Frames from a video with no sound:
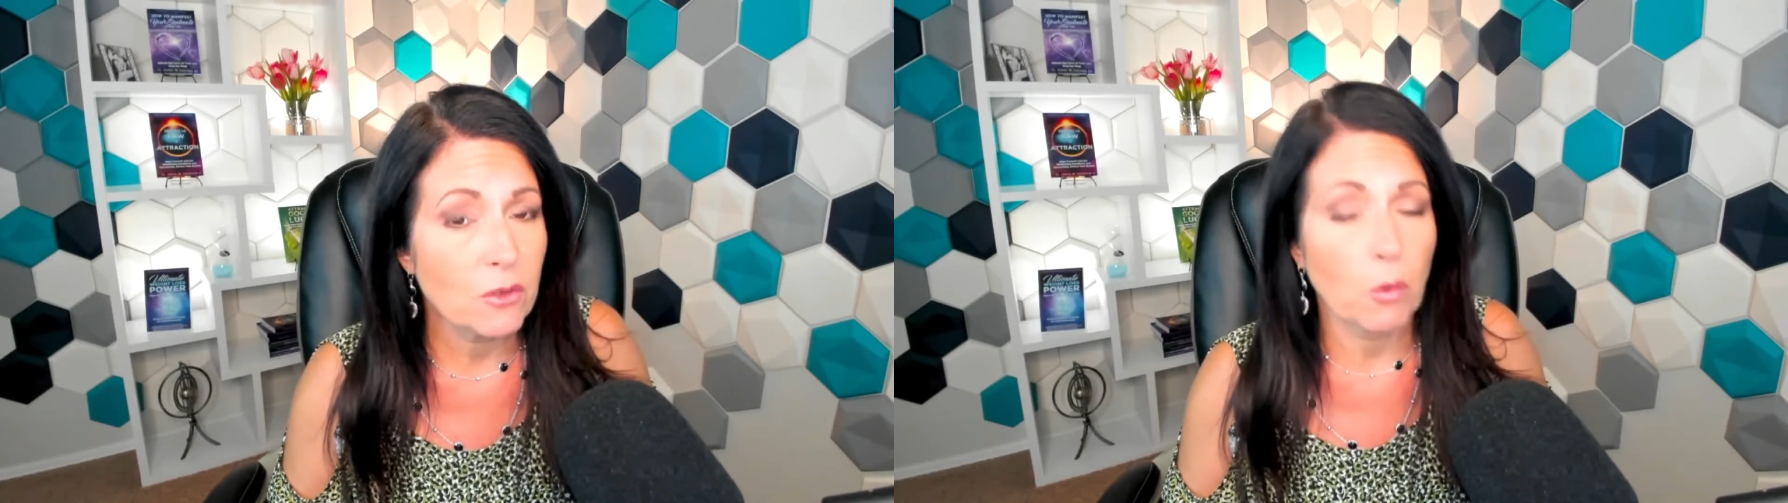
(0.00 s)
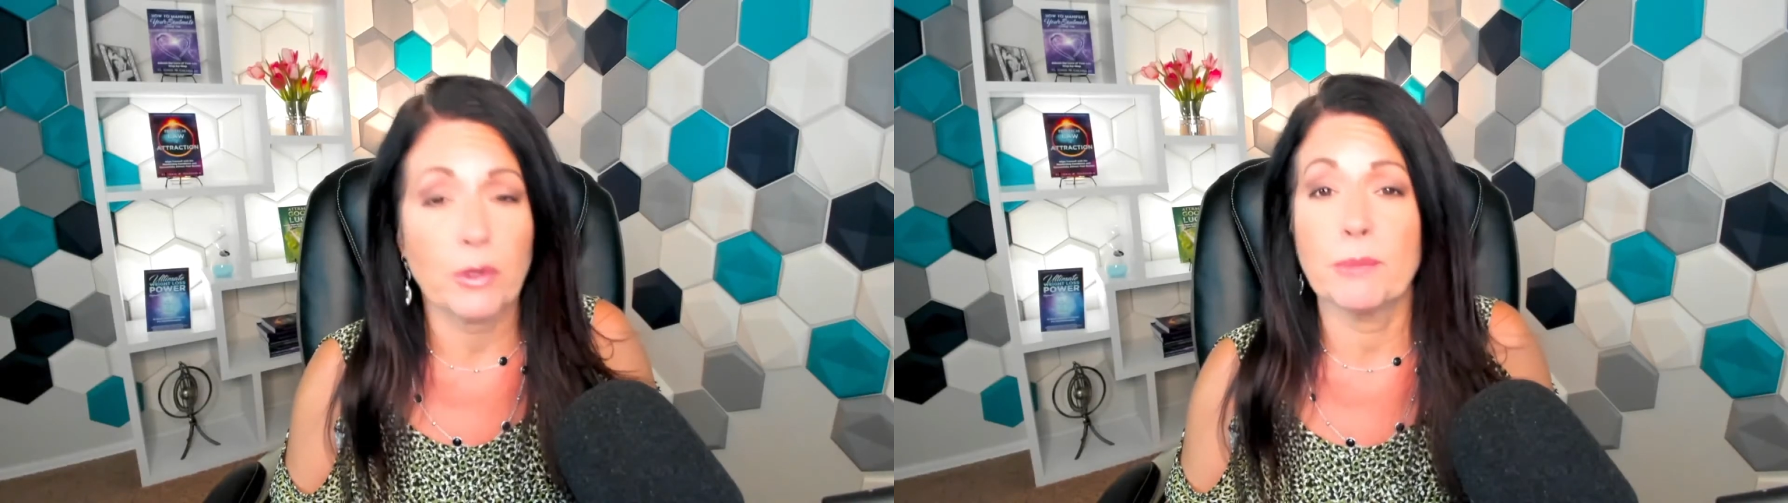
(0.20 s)

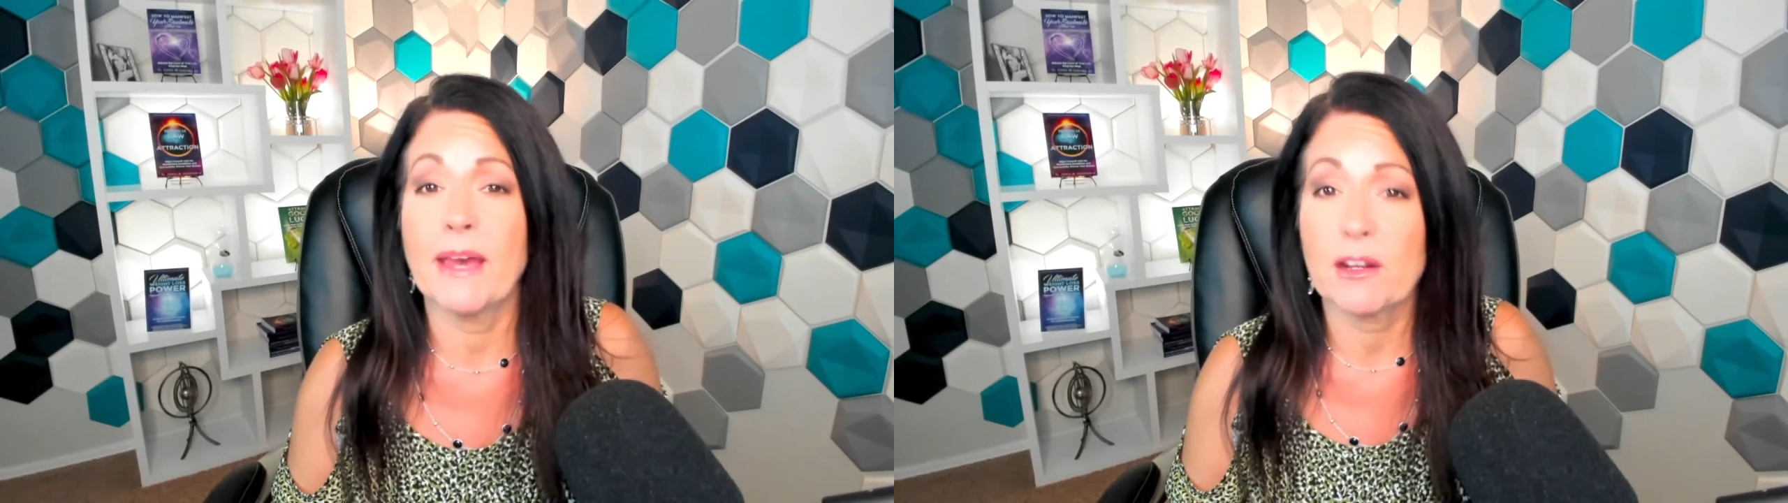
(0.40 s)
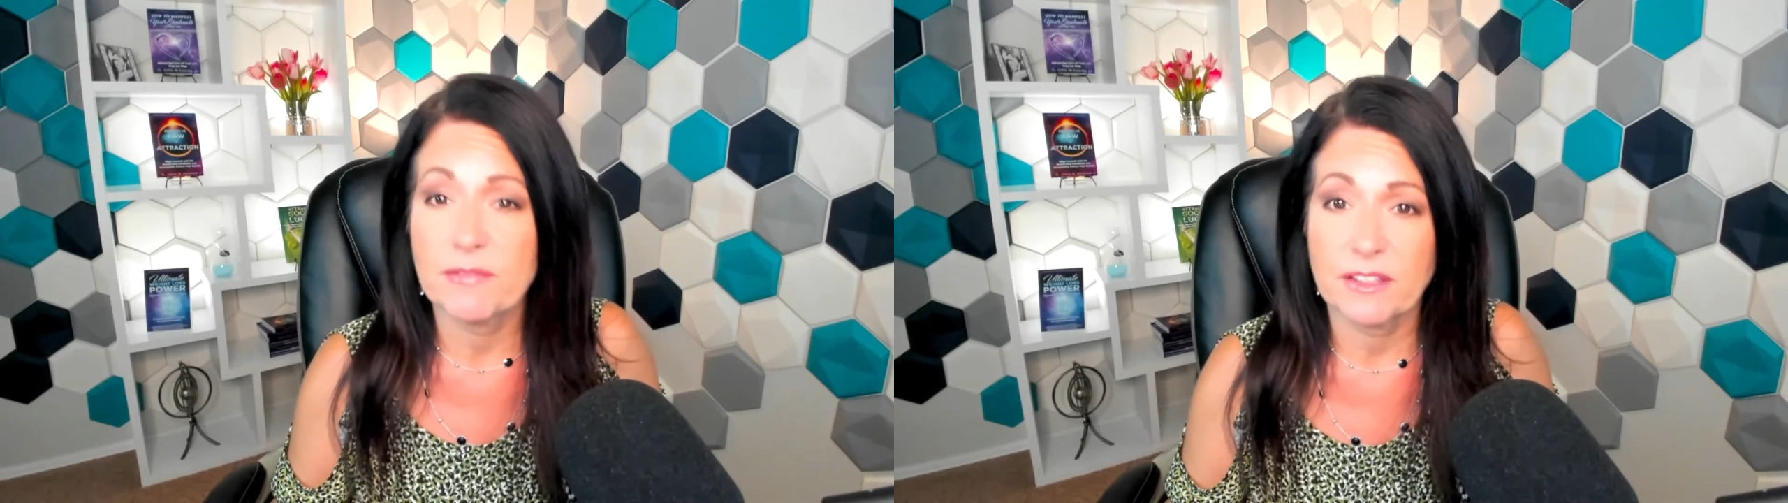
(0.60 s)
or you
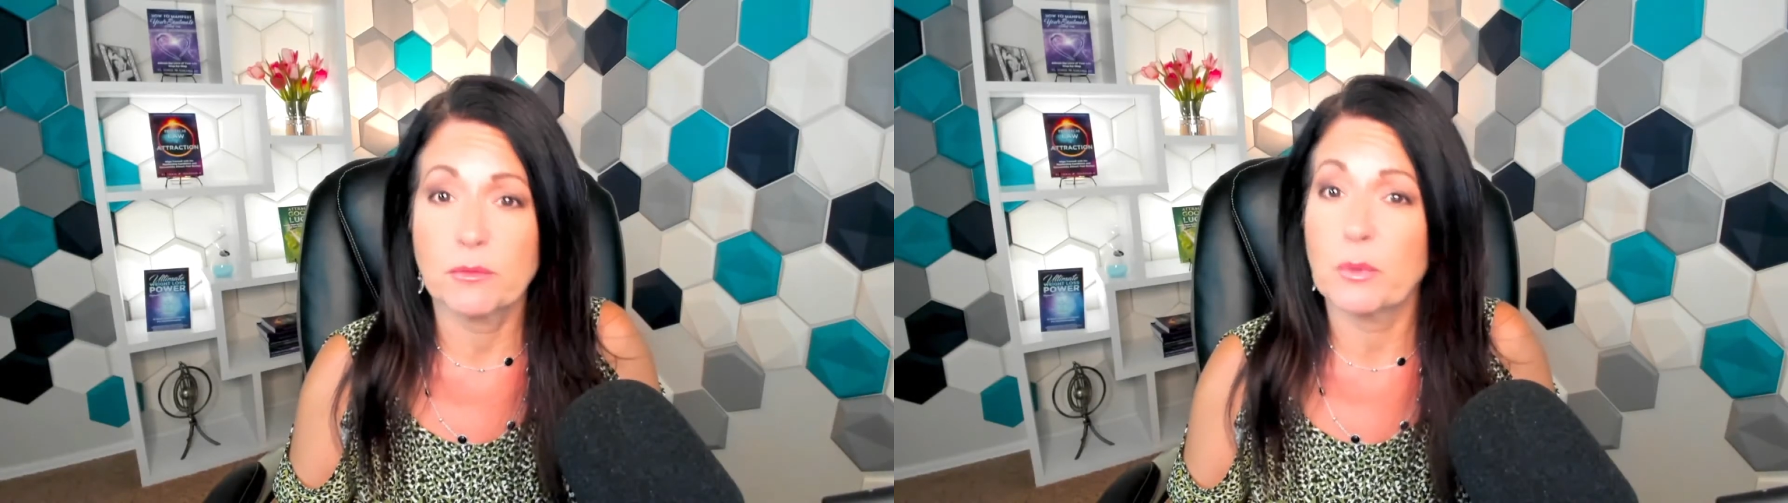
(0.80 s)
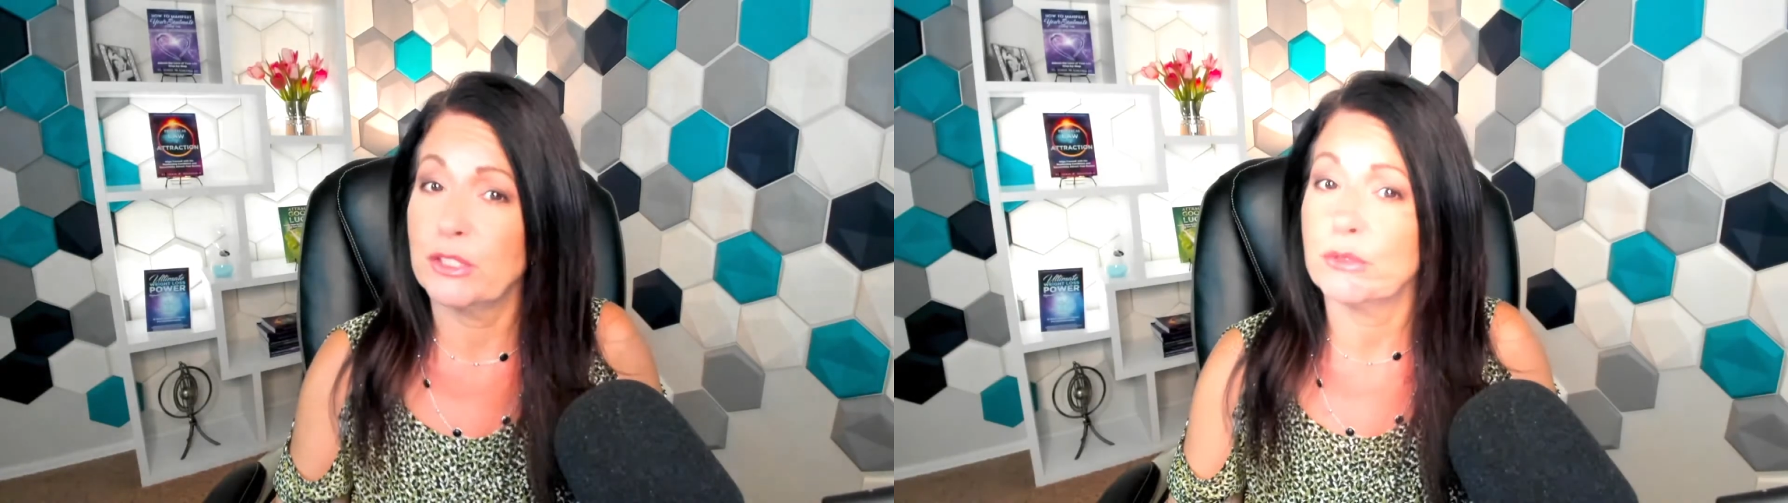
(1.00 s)

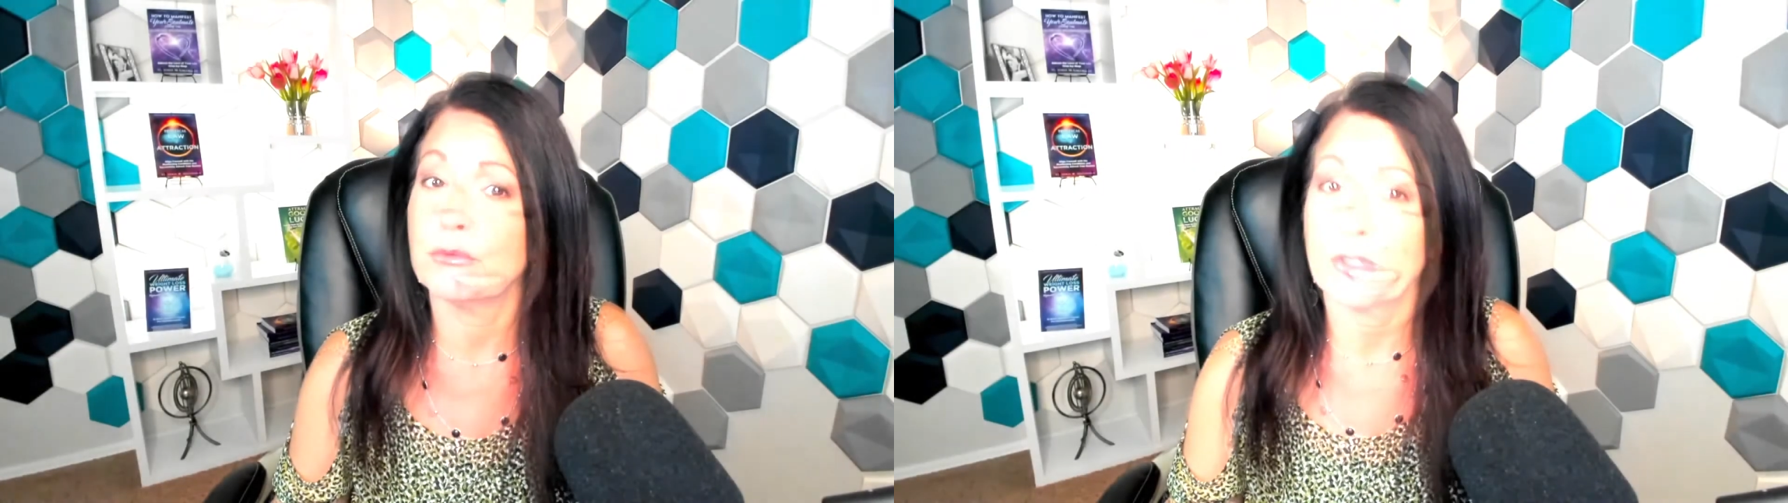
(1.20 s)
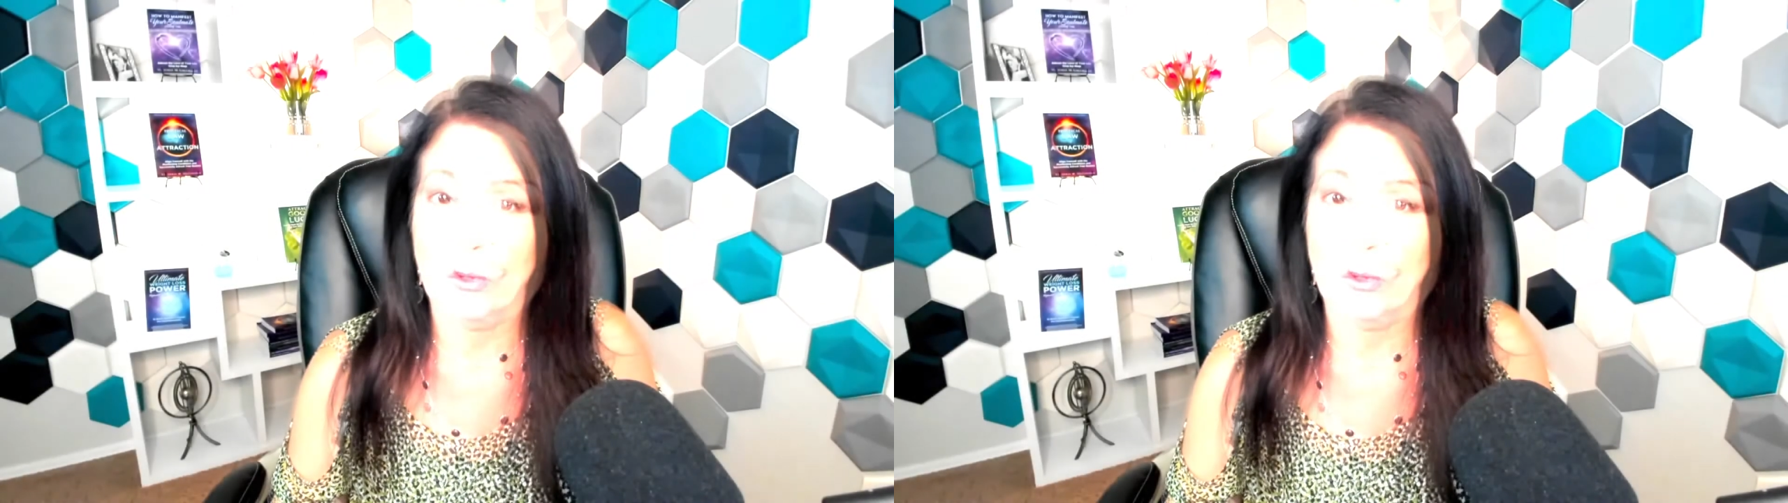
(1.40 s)
manifest what you don't